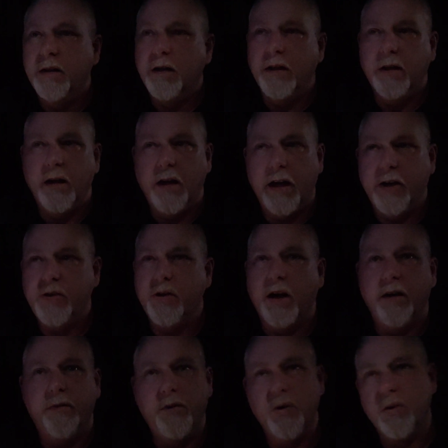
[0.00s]
a little extra on
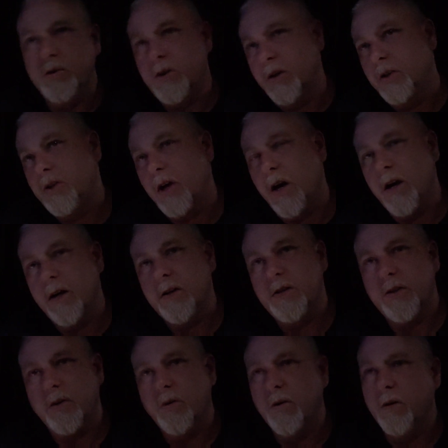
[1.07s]
the fuel surcharge,
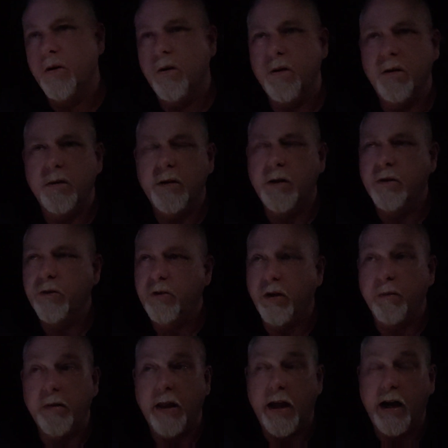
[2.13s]
or
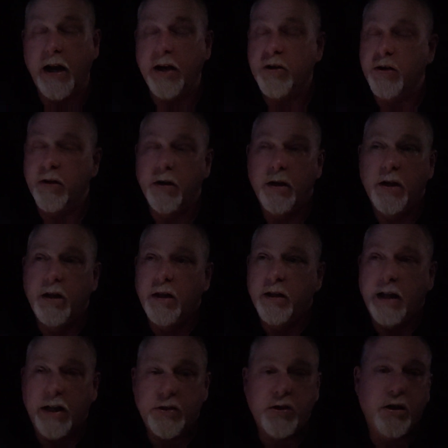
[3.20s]
something of that nature.
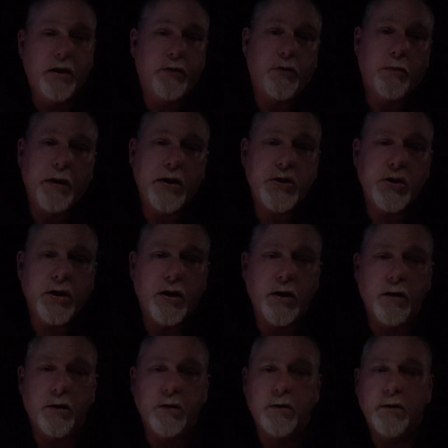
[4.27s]
That's good information to
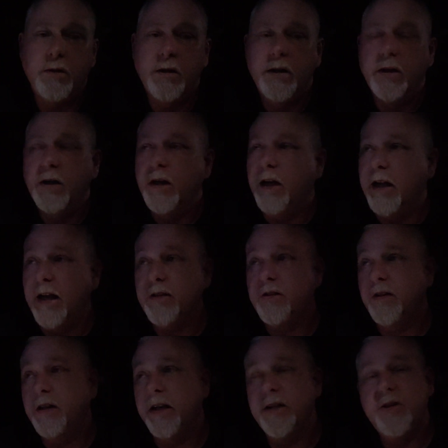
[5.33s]
know, and that's the
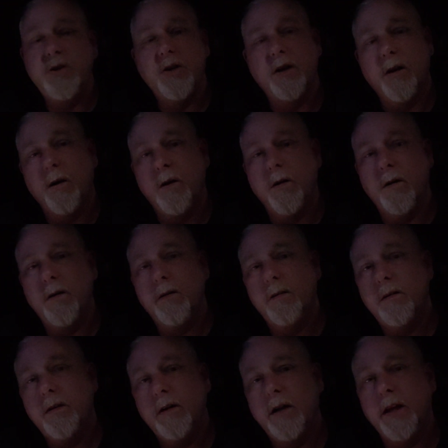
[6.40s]
things you'd learn
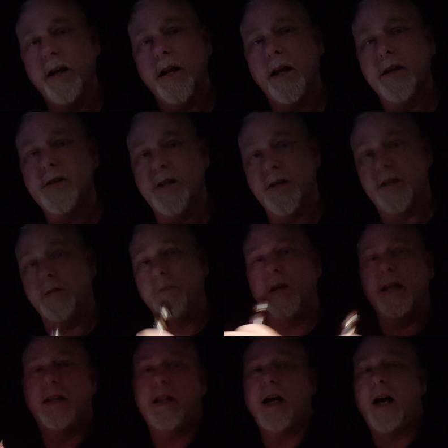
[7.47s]
in a system
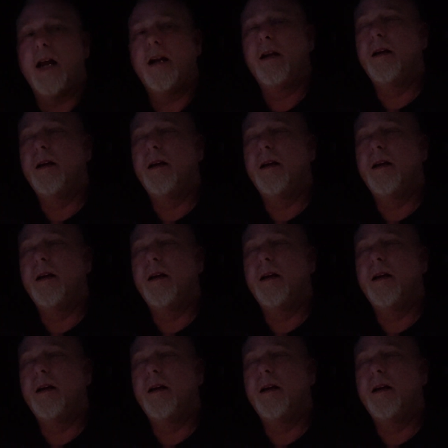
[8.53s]
like that.